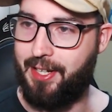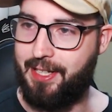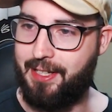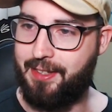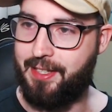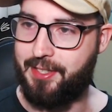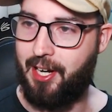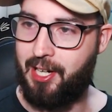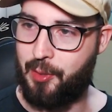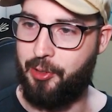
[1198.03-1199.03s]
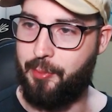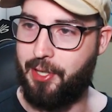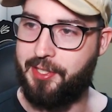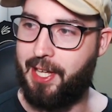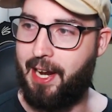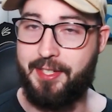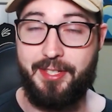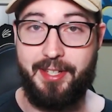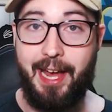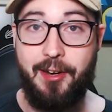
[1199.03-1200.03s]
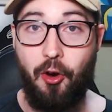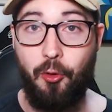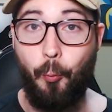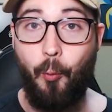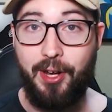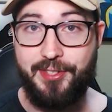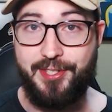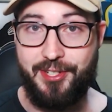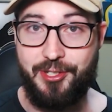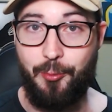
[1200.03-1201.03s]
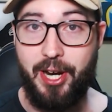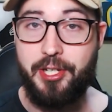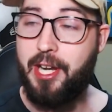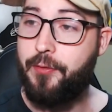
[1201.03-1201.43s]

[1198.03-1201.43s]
in this arc pretty much that has stayed on one situation.